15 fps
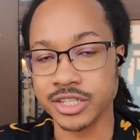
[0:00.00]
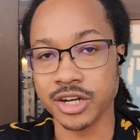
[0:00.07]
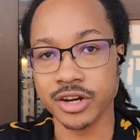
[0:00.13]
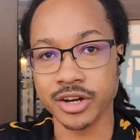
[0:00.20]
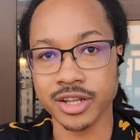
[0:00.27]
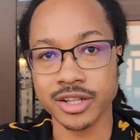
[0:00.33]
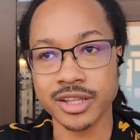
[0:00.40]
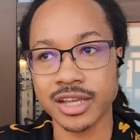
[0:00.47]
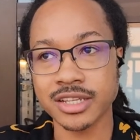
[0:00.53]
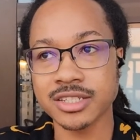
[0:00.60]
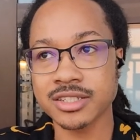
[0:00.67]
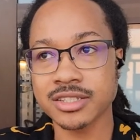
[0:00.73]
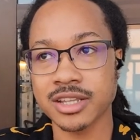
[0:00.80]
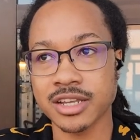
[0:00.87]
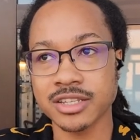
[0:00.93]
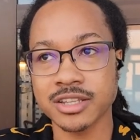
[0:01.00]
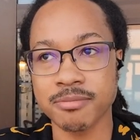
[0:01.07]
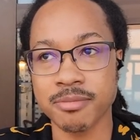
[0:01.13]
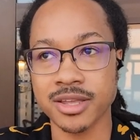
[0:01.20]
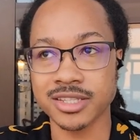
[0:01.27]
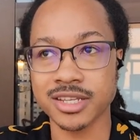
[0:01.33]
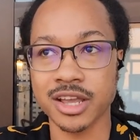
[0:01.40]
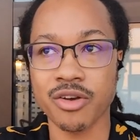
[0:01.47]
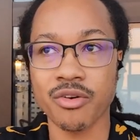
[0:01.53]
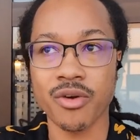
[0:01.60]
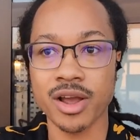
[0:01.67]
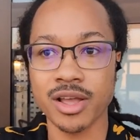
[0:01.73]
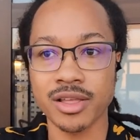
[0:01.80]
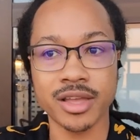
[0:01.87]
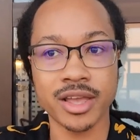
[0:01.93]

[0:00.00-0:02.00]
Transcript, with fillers: target. That's that's the main takeaway.